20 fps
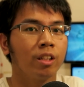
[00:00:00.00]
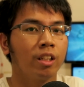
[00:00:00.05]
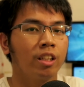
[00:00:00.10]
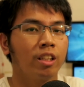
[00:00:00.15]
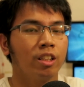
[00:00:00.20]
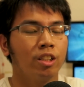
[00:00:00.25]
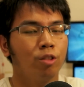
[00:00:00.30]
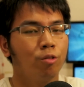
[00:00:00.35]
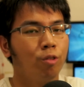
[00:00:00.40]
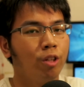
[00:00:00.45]

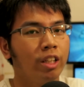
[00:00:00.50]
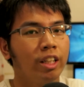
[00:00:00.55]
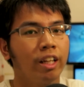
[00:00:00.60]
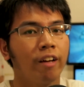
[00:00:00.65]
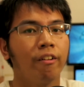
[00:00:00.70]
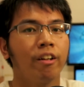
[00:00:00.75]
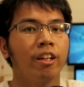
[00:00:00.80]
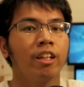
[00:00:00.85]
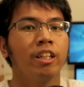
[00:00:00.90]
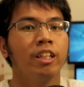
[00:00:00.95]
straight
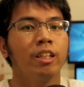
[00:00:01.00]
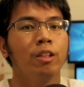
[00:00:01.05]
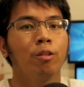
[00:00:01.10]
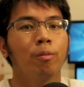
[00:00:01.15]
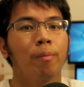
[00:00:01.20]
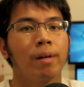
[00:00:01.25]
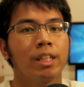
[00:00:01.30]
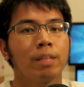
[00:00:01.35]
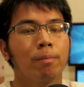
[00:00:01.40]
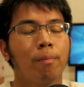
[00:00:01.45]
directly to
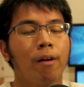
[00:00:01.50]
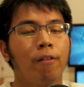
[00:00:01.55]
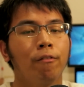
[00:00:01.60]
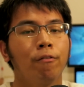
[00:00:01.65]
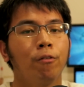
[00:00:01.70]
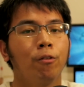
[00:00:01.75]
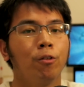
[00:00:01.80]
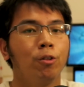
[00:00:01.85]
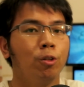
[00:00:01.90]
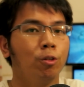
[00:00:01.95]
my
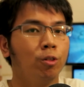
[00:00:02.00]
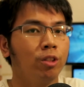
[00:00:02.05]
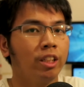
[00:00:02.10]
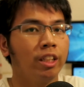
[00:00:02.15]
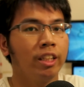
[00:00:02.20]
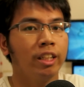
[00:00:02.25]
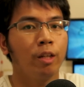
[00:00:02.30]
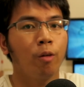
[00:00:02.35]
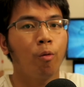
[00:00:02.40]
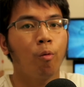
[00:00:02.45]
smartphone
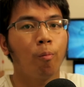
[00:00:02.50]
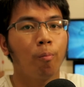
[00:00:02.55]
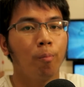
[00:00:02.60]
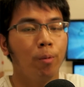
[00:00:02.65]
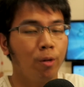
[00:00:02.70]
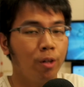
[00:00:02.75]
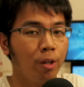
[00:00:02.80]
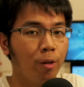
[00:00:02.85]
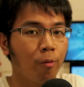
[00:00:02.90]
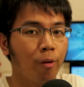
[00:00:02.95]
using the
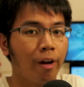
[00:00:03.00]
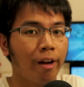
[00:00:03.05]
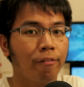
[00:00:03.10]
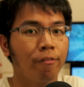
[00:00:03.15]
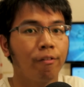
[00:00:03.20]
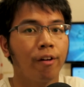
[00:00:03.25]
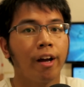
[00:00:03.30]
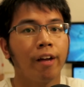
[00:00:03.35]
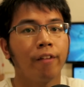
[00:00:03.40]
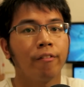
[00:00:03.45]
built-in
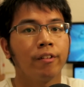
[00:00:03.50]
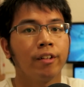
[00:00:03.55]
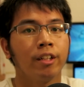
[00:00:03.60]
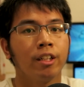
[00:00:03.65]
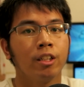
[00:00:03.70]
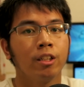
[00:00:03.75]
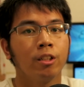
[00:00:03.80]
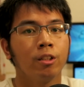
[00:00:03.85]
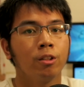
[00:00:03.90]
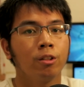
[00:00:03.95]
Wi-Fi.
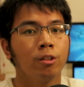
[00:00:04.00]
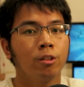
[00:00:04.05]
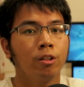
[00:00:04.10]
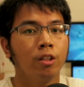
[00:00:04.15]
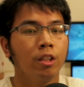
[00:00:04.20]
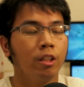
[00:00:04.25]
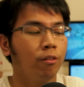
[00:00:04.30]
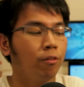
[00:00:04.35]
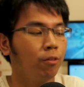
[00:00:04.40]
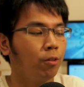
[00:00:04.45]
So
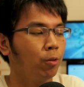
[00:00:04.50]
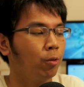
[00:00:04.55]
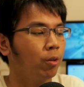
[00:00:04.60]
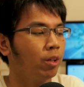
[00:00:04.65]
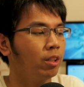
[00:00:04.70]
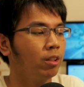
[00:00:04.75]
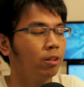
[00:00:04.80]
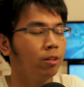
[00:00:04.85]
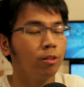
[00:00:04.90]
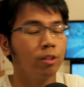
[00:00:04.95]
if you
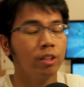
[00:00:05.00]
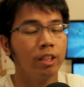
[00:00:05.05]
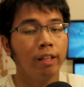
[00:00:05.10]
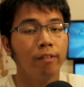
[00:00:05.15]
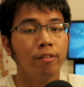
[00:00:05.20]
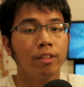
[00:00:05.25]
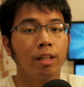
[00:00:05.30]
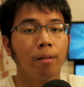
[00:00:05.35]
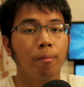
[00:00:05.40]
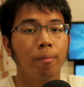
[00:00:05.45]
want to save
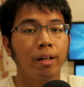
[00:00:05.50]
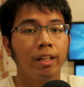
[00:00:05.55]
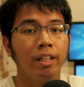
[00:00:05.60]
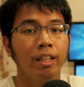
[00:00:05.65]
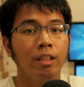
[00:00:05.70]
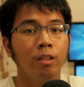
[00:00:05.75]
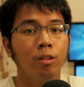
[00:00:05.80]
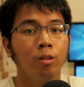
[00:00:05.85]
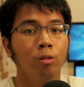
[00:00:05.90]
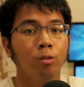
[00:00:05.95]
some
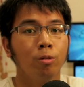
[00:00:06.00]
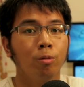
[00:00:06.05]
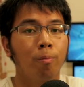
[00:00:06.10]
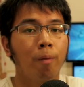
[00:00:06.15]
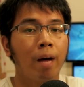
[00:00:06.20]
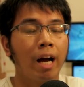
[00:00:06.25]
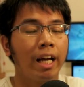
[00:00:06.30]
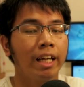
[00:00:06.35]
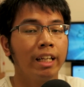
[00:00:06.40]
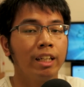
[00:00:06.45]
money to
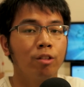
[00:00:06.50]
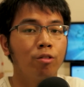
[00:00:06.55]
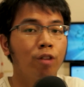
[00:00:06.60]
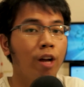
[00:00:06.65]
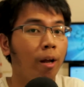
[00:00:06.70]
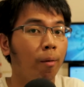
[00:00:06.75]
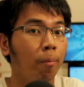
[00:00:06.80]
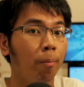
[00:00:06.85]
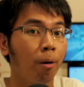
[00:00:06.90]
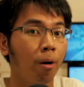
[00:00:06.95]
buy
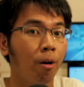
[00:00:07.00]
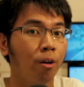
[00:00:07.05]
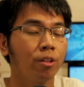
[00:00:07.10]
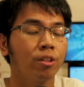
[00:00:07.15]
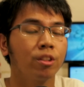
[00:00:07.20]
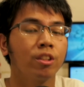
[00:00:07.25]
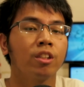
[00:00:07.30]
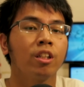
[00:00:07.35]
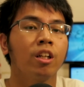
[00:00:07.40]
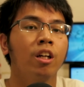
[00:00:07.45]

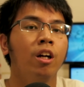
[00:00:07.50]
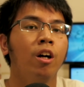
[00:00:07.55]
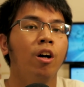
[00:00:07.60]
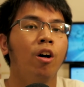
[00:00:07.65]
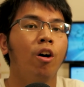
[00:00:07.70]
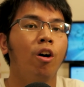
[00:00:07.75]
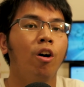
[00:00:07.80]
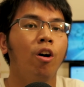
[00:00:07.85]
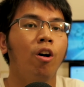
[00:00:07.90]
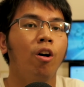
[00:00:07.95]
tripods
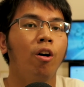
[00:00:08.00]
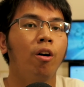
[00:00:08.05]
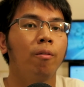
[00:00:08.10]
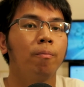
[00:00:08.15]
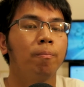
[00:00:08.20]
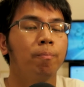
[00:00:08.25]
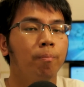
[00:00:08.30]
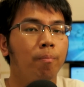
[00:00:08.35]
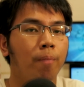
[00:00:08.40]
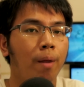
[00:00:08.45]
or
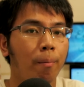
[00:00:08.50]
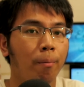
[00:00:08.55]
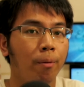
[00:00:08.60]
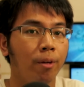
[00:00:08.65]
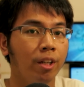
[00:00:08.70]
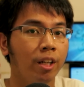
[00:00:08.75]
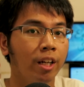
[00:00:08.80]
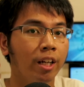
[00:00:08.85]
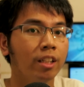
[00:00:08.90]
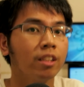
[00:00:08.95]
memory
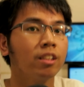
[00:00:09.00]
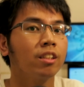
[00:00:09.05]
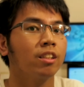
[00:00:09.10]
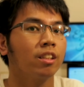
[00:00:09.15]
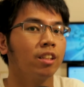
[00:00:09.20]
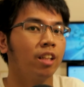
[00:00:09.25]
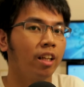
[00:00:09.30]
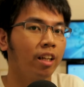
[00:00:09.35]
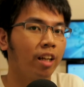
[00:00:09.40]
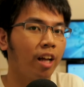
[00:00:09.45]
cards,
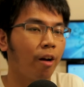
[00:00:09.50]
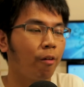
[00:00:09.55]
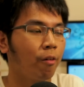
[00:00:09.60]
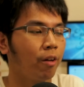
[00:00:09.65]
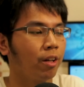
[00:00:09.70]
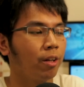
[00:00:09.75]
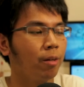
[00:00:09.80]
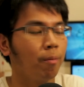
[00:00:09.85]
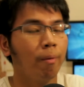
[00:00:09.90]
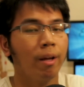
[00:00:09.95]
then I
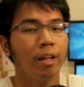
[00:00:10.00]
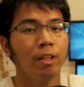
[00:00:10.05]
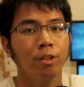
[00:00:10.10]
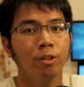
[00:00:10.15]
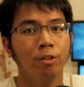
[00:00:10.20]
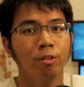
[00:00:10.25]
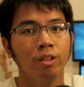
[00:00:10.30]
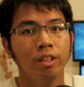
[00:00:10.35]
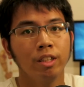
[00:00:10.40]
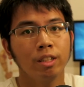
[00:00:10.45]
recommend
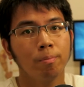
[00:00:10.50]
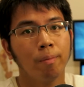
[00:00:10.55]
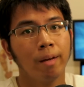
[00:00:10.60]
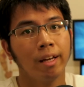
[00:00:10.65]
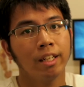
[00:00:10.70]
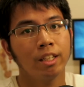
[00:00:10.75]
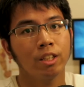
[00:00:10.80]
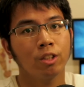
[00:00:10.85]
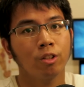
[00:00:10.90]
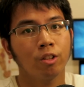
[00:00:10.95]
you this
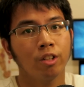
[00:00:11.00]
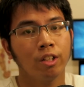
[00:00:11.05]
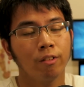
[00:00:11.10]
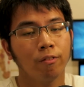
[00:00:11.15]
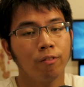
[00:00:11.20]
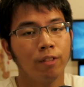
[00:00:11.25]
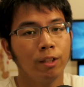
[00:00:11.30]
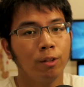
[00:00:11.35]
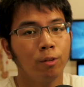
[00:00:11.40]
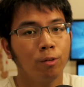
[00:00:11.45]
Panasonic
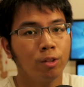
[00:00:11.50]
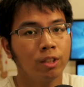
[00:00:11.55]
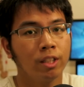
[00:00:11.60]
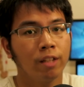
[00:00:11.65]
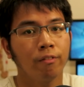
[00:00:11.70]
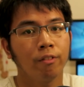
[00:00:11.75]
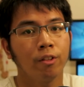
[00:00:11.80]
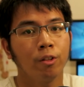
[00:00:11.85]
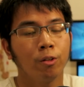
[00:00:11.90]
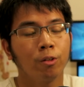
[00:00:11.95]

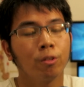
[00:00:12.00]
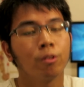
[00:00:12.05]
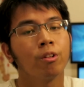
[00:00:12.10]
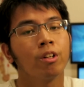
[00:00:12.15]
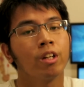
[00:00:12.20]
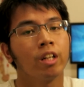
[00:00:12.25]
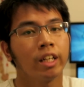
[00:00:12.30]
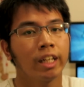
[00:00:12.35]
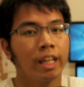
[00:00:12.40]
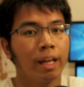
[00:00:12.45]
V270
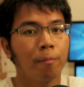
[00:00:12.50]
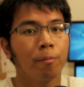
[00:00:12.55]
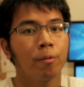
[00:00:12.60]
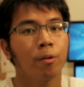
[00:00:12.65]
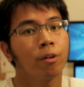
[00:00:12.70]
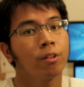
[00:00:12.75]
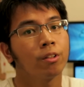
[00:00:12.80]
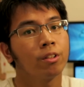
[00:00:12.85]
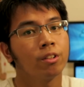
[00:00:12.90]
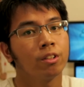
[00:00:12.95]

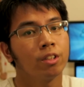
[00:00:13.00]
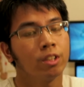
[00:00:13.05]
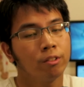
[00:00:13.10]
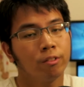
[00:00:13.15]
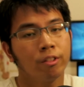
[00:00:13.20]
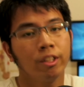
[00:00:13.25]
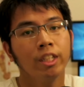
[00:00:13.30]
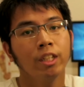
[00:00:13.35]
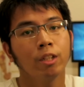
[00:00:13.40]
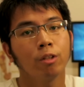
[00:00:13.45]
camcorder. It's
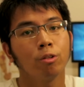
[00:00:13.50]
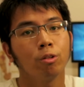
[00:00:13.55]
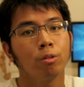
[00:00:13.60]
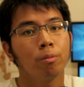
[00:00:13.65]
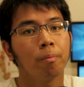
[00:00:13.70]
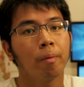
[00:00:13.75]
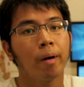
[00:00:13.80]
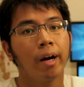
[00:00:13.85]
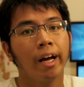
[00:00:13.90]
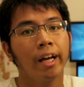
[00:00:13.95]
really a good
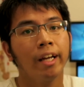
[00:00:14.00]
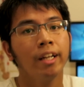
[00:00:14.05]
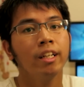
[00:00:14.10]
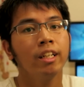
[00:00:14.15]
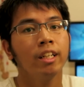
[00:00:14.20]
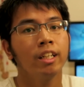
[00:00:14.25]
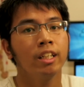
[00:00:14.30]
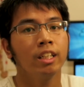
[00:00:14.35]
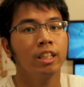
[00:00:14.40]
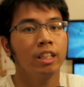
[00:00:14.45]
buy.
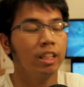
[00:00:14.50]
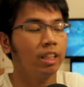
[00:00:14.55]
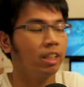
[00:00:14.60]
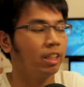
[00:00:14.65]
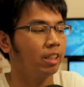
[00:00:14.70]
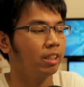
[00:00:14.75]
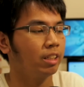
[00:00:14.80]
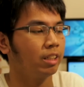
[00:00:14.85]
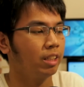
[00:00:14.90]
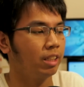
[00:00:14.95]

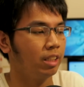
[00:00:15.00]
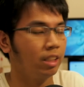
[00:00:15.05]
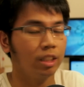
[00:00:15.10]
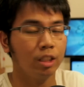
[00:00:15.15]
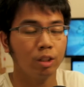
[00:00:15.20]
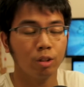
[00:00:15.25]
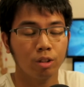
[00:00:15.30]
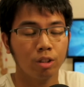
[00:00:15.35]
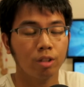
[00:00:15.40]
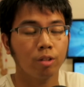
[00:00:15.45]
It
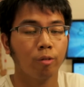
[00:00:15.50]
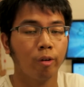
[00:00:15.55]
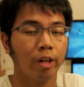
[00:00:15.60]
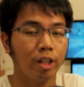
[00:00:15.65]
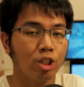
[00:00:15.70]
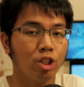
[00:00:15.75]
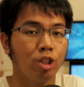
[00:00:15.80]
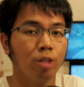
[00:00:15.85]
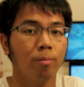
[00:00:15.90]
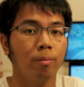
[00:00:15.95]
is quite
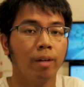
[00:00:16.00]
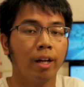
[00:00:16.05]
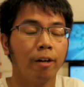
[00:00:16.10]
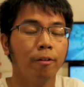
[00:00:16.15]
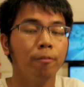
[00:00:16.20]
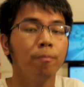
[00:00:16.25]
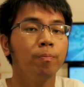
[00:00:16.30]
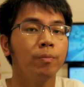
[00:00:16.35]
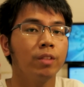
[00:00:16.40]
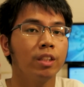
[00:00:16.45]
cheap now.
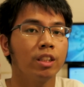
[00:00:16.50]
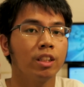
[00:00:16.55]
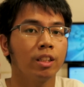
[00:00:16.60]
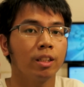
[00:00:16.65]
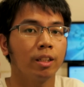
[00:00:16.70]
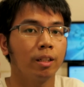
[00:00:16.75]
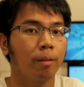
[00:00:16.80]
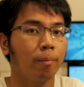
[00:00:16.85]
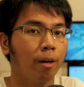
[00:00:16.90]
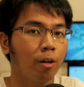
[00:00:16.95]
It's
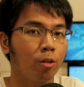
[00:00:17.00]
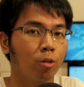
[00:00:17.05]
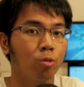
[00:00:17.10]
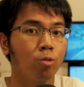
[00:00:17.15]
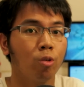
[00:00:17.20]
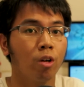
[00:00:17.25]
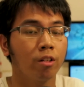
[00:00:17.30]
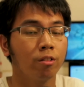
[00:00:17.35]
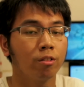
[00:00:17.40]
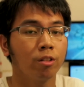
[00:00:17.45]
about
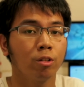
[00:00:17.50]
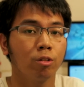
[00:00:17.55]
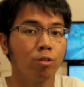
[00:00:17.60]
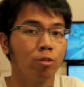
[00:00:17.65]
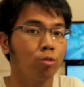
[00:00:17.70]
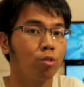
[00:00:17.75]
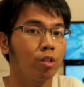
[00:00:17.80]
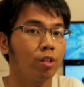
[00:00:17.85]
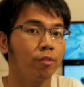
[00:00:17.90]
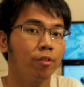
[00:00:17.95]
$200 to
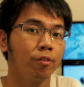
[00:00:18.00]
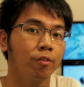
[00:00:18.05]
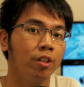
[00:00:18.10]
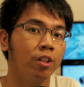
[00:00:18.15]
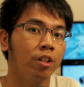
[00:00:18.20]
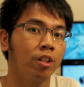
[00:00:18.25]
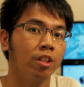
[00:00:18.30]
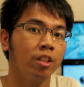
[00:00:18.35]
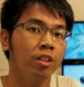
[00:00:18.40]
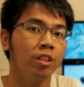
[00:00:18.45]

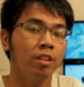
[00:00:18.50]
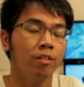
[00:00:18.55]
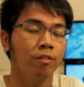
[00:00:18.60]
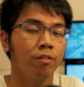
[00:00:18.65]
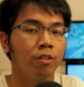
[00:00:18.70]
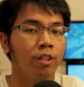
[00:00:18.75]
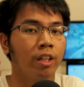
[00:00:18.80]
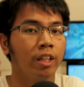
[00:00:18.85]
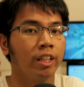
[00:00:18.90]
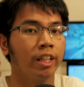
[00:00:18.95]
$250 if you
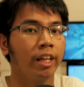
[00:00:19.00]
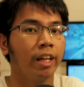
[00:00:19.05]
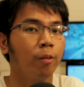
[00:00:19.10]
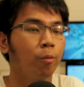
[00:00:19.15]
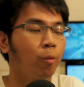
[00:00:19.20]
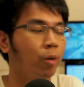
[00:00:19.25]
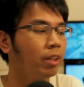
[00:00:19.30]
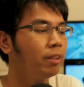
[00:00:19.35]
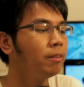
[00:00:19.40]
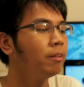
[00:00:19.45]
can get
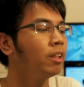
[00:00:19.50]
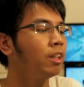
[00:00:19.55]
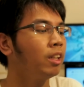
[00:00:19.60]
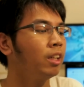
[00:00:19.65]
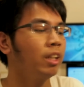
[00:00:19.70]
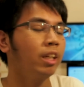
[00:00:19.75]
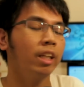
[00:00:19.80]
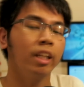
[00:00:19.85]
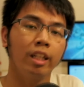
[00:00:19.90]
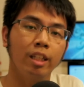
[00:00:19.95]
one.
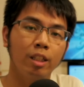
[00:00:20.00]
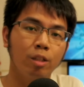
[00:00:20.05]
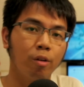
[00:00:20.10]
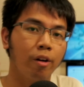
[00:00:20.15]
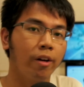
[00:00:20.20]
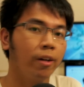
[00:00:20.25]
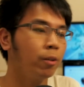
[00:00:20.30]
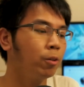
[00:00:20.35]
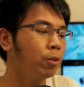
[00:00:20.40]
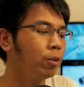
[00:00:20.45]
It is
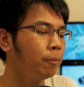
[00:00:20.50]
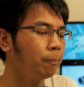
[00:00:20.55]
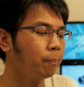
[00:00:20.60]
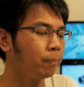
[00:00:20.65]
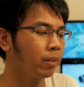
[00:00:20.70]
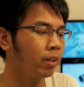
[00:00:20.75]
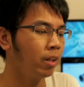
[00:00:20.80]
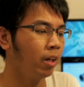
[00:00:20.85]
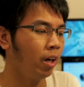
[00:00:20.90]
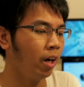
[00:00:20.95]
very good.
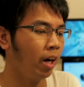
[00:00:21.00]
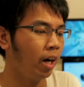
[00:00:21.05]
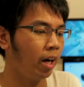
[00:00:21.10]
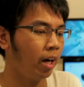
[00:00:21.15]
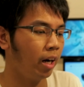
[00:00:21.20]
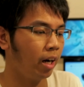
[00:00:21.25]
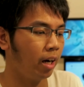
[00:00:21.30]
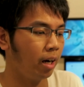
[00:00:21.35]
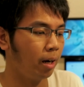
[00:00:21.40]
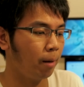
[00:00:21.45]

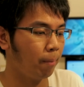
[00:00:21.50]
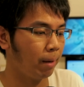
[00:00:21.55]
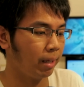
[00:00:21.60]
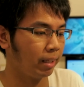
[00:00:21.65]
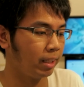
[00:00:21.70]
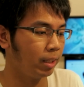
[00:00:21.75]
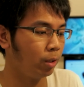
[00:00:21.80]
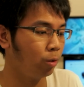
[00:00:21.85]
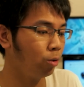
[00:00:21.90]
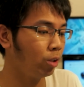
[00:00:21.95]

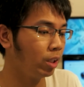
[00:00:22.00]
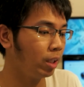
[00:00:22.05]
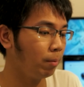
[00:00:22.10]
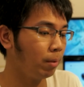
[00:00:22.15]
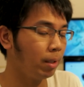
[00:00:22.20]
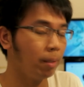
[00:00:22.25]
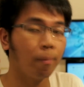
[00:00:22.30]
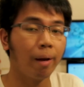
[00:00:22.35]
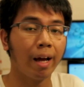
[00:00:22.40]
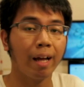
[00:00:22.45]
But do keep
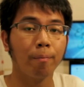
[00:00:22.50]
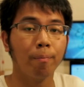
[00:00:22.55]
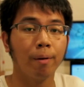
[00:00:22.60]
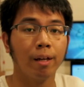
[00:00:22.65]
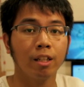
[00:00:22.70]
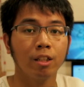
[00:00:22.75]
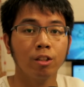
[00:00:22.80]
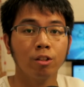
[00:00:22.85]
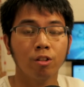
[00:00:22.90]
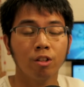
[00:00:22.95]
in mind,
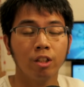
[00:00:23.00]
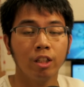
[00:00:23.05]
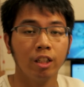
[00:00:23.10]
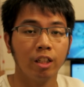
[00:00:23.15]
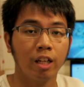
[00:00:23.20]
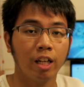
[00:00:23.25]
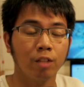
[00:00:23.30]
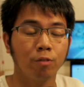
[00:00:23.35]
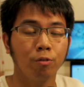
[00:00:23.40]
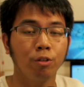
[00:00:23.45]
Panasonic
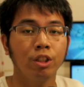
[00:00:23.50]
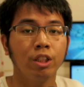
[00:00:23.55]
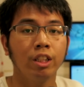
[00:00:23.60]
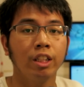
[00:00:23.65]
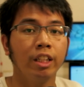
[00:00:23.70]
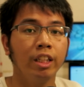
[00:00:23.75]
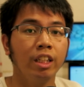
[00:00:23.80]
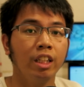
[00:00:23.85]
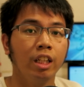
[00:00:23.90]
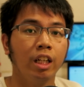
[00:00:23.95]
has
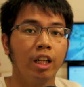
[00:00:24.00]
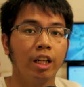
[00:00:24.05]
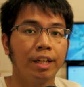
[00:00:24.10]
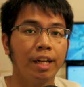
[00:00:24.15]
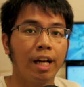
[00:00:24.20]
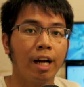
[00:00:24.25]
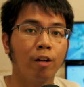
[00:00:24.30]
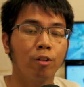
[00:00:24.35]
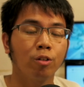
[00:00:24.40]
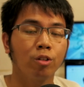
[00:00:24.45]
recently
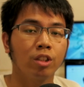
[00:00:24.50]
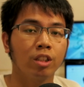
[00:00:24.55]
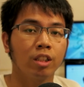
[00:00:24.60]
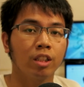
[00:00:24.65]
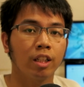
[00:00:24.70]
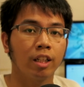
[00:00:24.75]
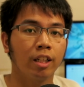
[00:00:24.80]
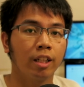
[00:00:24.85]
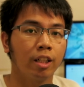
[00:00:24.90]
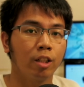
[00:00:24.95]
announced
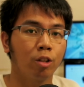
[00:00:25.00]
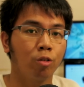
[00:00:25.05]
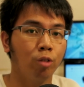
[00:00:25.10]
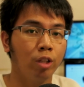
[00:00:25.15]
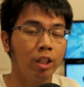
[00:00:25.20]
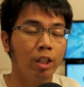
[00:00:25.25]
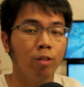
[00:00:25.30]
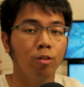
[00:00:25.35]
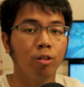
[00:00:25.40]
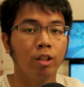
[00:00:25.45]
3
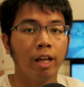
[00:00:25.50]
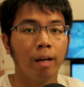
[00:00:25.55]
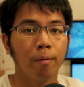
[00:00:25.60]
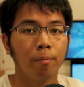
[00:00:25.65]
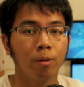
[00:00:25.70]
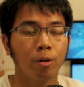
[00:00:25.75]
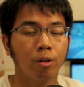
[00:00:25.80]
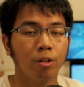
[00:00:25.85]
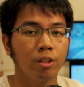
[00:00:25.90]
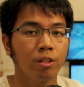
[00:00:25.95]
new
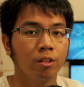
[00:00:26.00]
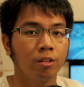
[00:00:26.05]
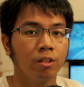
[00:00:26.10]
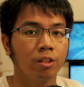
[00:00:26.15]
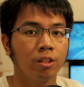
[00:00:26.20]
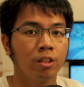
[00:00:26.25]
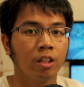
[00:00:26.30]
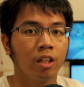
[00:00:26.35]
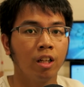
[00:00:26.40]
camcorders,